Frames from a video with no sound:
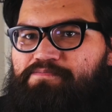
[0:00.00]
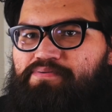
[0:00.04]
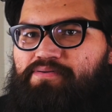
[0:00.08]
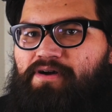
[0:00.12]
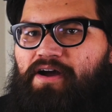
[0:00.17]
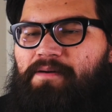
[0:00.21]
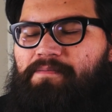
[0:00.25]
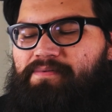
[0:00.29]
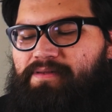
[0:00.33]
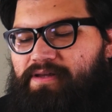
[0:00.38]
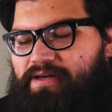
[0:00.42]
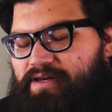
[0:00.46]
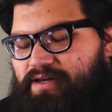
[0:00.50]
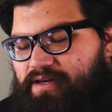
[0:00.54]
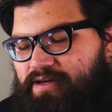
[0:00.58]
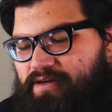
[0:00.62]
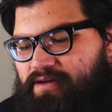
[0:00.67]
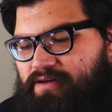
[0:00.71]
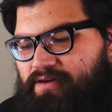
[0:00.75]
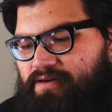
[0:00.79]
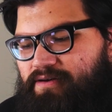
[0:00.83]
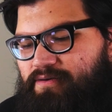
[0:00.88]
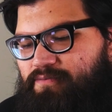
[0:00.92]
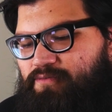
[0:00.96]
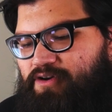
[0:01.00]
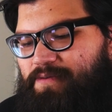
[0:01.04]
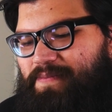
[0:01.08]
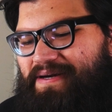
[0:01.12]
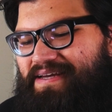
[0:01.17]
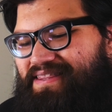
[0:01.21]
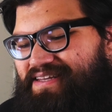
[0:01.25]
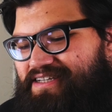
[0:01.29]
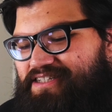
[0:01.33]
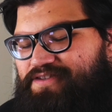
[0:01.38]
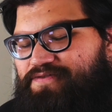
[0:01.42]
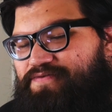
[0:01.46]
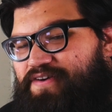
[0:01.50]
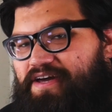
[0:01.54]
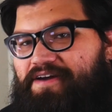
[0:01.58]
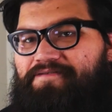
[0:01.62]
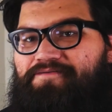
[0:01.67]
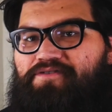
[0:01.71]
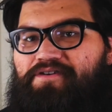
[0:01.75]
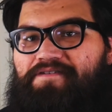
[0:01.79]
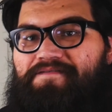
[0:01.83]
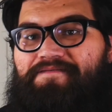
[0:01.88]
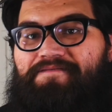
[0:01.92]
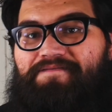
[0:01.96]
probably one of my least
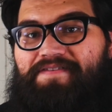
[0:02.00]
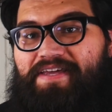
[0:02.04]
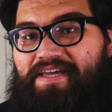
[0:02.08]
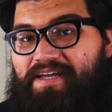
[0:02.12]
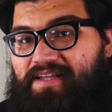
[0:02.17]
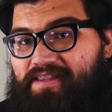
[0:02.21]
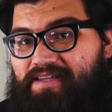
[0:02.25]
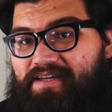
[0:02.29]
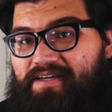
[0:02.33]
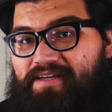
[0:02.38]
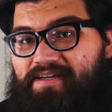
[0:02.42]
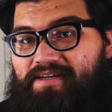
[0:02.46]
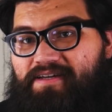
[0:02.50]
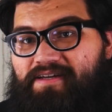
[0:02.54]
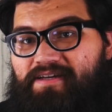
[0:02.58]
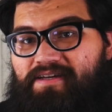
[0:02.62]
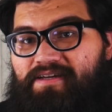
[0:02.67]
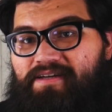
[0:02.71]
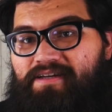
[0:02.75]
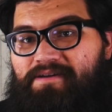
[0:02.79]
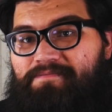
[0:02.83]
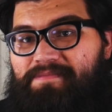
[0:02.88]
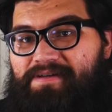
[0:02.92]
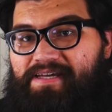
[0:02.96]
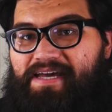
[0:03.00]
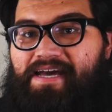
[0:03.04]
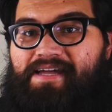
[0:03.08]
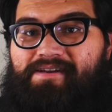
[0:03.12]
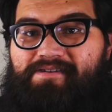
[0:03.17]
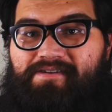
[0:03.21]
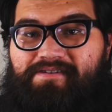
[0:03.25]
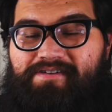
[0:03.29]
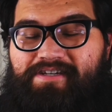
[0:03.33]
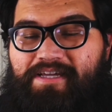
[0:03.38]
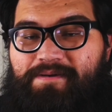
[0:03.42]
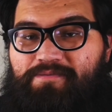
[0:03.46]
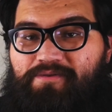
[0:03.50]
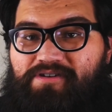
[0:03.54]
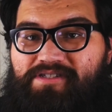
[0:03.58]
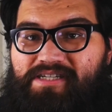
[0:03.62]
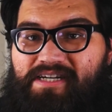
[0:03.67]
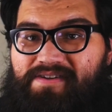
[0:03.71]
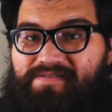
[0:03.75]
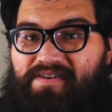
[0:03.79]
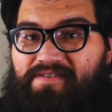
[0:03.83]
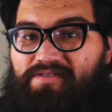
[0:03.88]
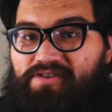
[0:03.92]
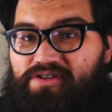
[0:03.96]
favorite feeling mechanical keyboards that
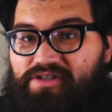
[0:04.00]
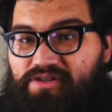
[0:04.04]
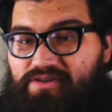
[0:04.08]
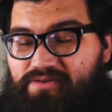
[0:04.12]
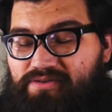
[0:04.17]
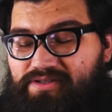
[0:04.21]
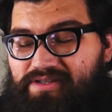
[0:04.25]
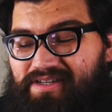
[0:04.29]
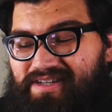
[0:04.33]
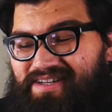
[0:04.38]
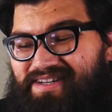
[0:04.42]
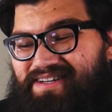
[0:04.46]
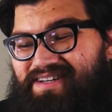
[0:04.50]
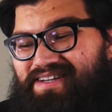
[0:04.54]
I've ever used.